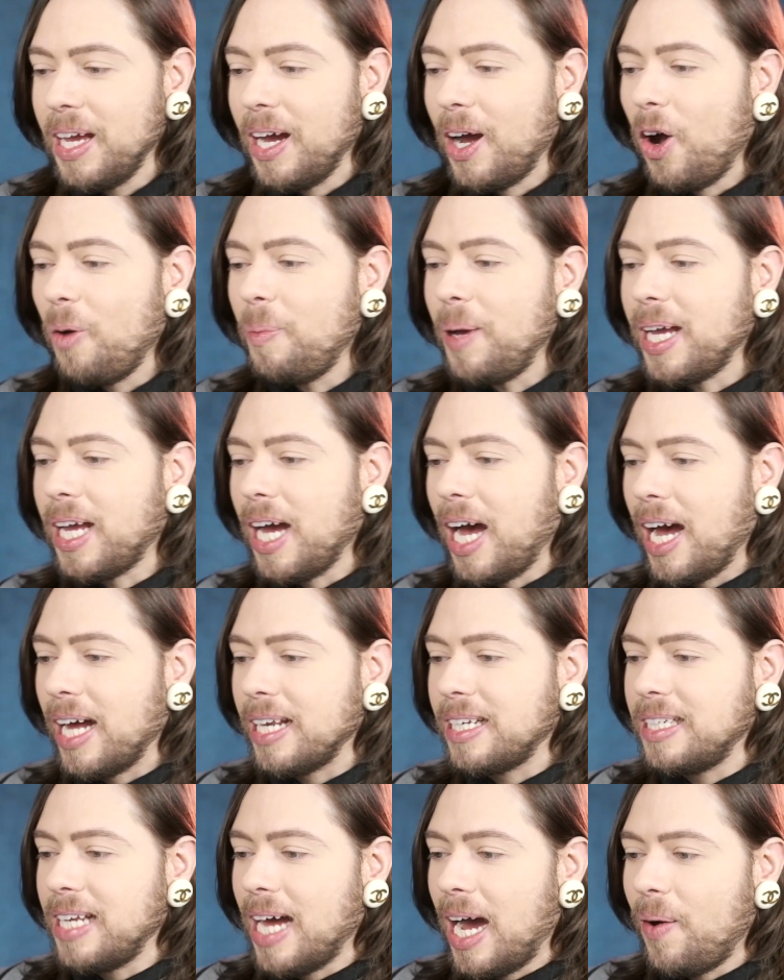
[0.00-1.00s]
Oh my
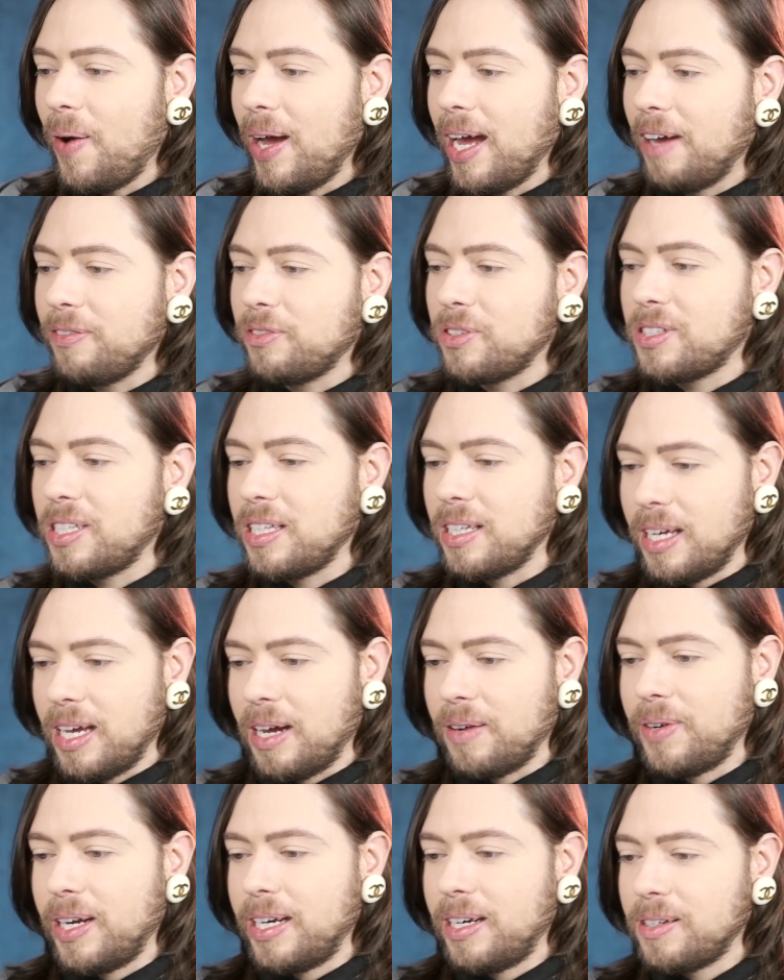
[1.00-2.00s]
God, now I have to see...
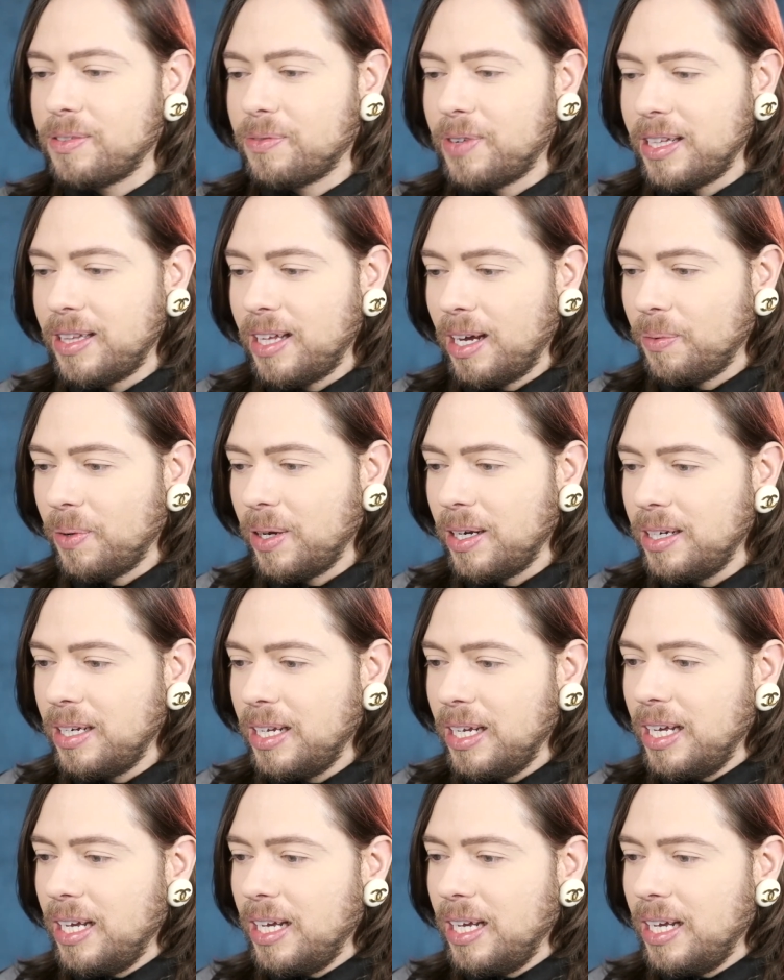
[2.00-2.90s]
Yeah, right, I read that one.